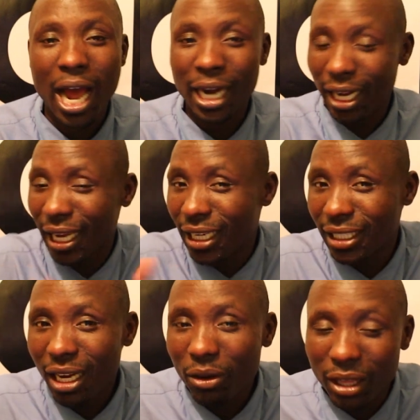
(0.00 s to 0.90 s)
And I can
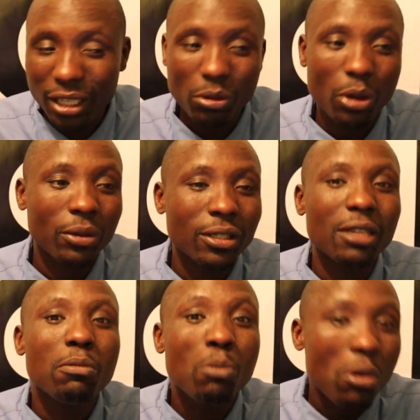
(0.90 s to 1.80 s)
tell you that's why we
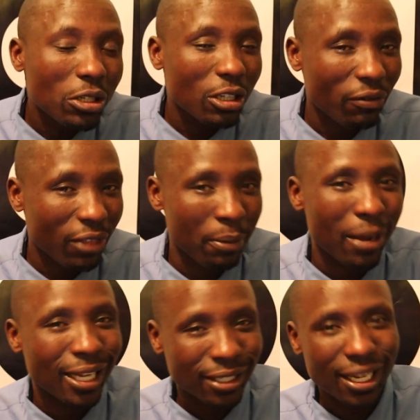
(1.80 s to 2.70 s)
see most of them
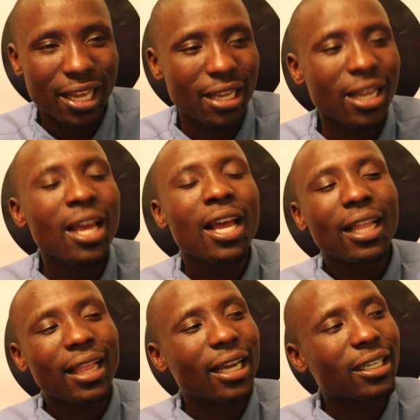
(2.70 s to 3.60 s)
are saying
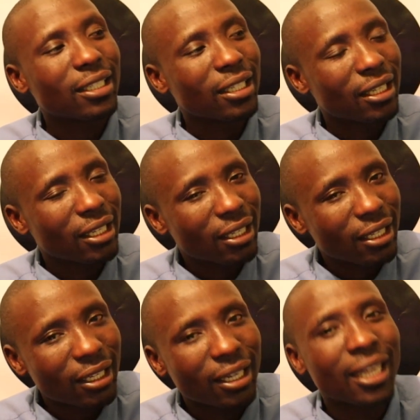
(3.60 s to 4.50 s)
that
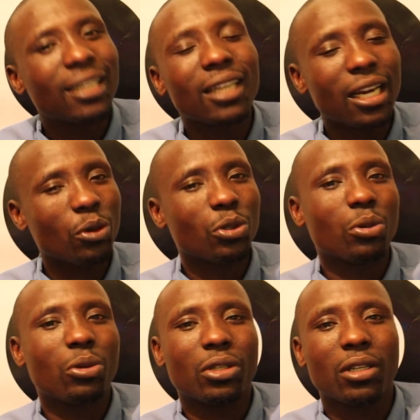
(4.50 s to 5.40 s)
let Raila go to
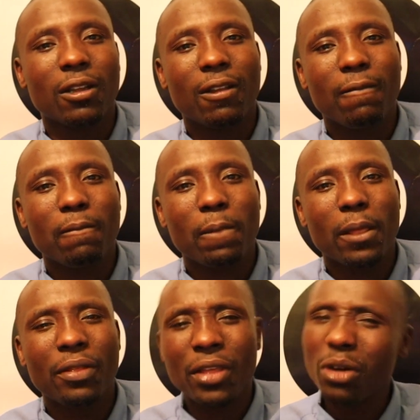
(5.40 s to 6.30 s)
court.
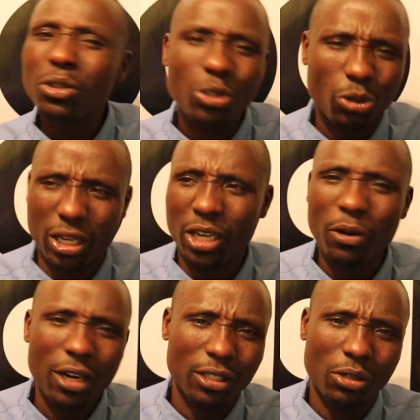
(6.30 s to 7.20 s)
They're not talking, no
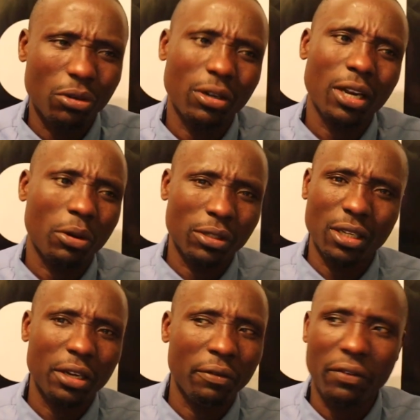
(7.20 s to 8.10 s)
one has told Raila
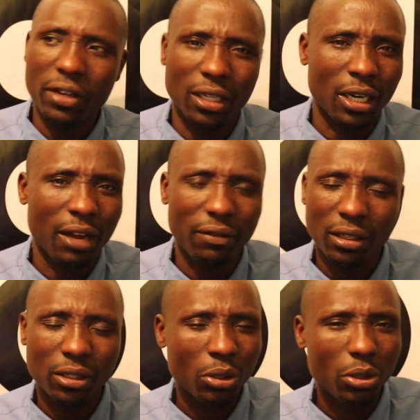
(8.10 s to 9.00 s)
consider defeat and have
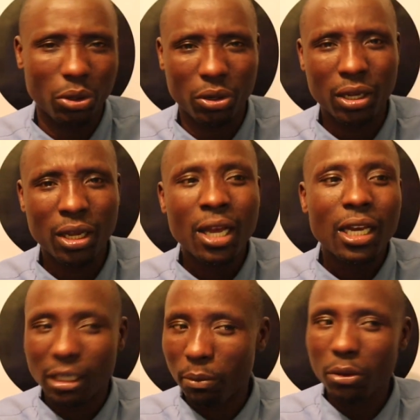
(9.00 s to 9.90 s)
a, no, no, no.
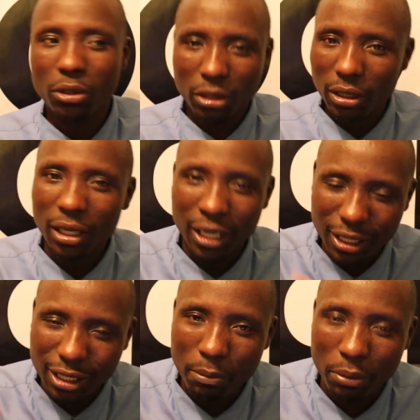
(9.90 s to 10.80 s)
It's about
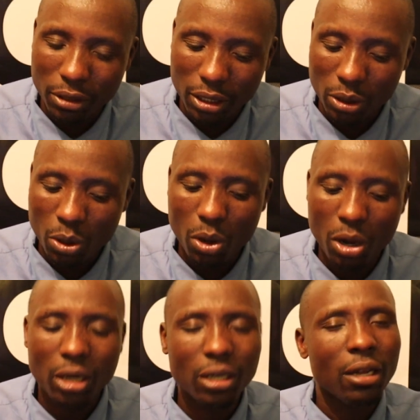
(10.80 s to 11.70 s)
let the process go
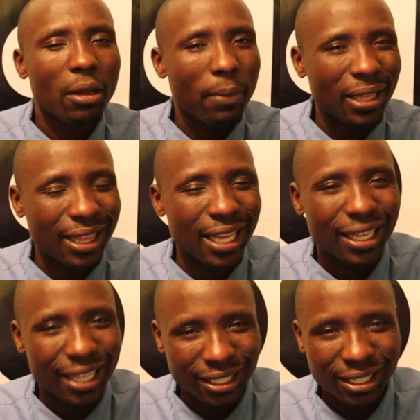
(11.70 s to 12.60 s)
on, but
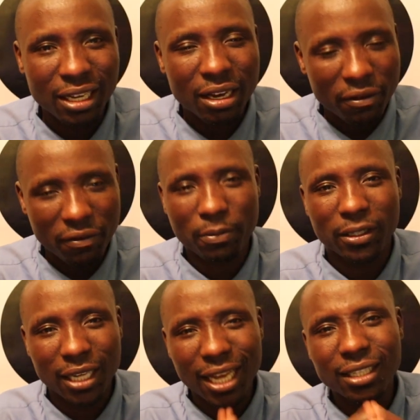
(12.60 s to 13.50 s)
then there is need for
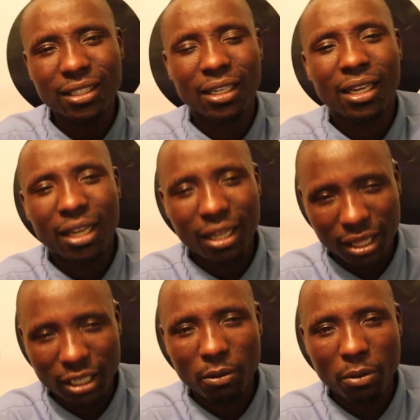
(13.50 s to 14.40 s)
peace. Guys,
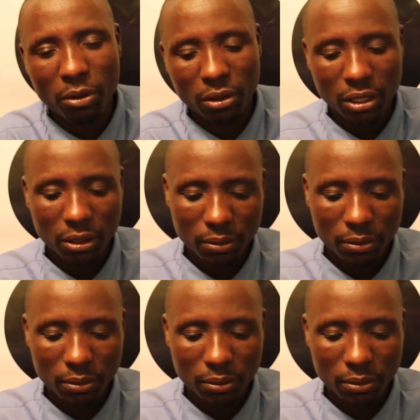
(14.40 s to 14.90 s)
that's my bold.